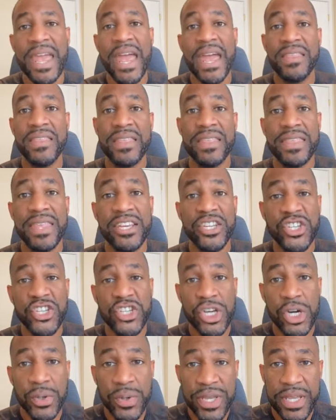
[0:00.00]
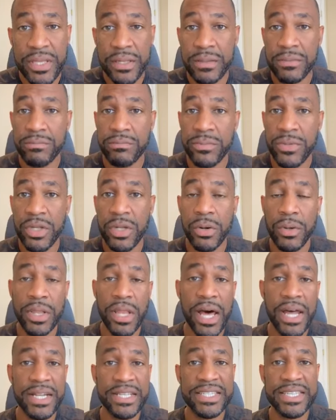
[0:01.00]
And then they show it. You know, a
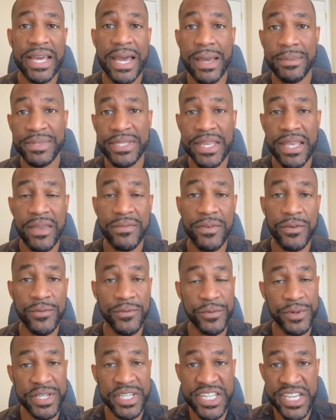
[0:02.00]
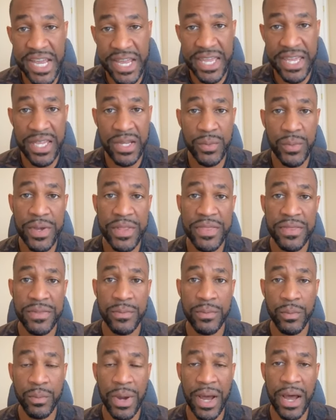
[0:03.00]
lot of times they give you free check-in with
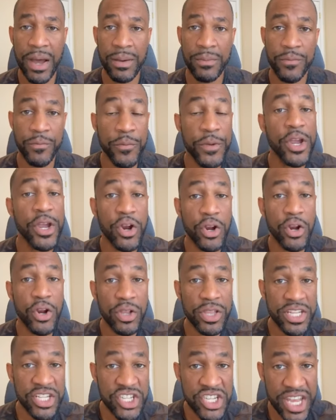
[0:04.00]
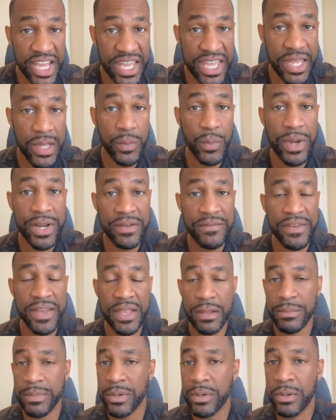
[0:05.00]
um, free early check-in when
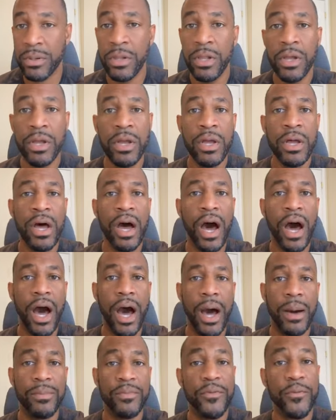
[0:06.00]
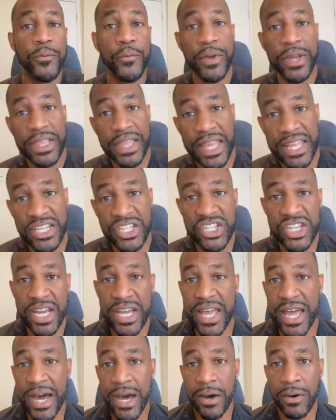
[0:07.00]
available, um, free late
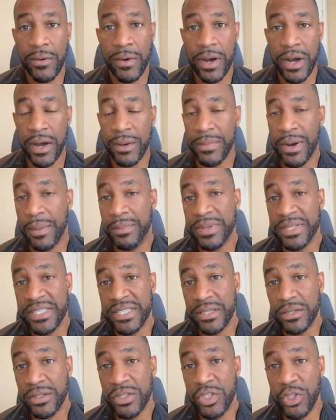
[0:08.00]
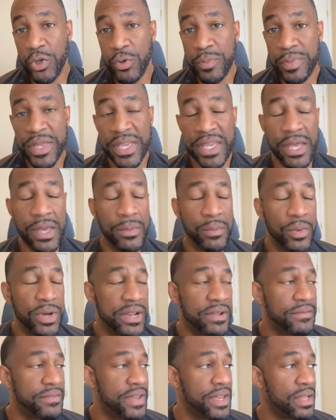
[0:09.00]
checkout um, up until two P M
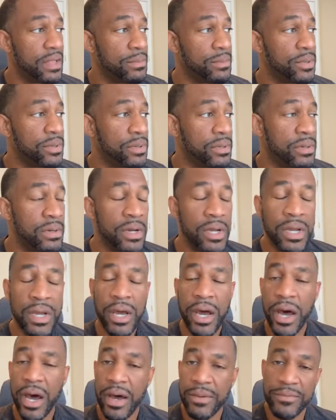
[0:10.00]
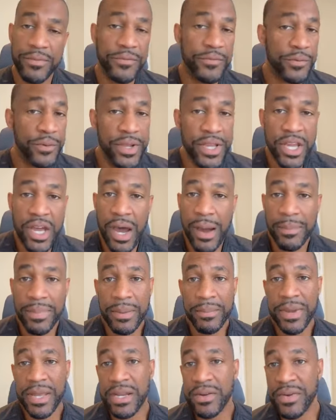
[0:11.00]
when available, um, free
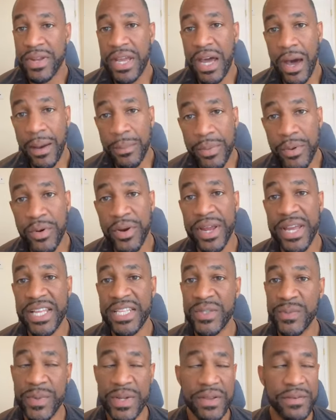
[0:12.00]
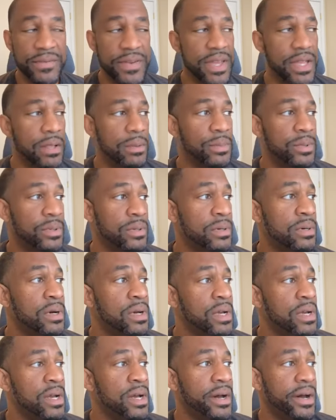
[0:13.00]
complimentary upgrades when available.
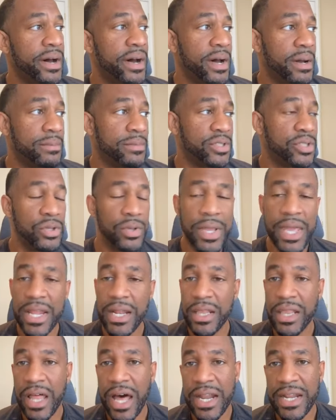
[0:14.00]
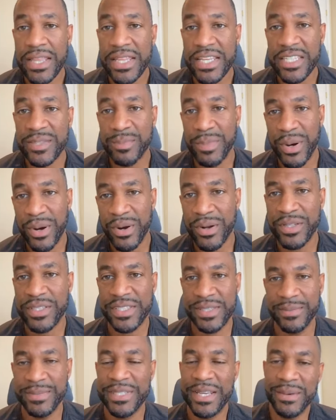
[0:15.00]
Um, so you get a lot of these perks.
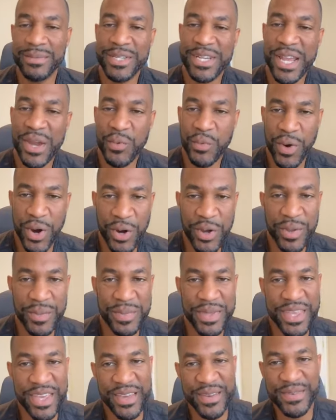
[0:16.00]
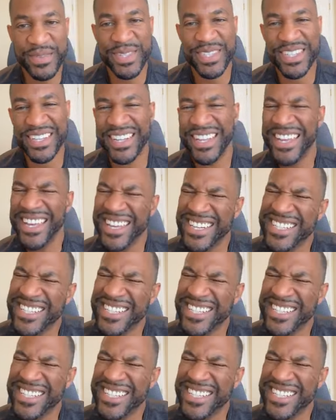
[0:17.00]
Sometimes you get welcome gifts, and